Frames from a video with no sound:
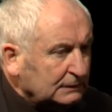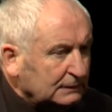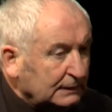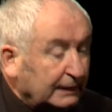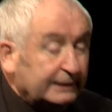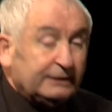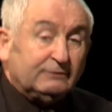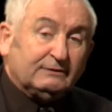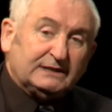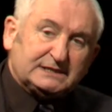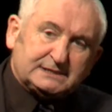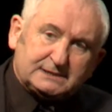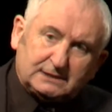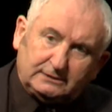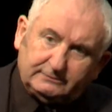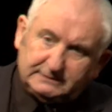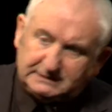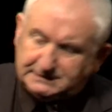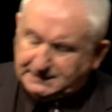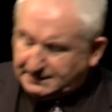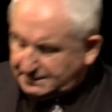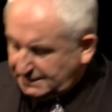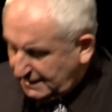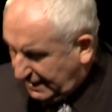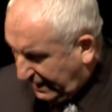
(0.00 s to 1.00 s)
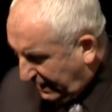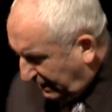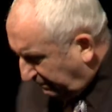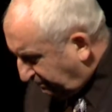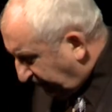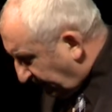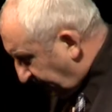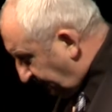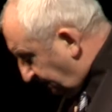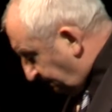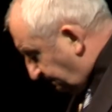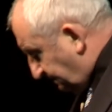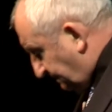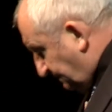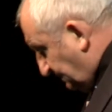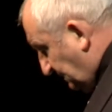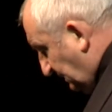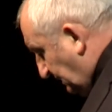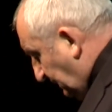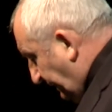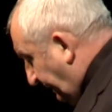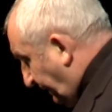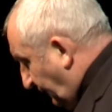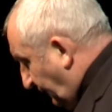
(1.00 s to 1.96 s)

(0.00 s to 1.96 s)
Anyway, so it didn't happen. And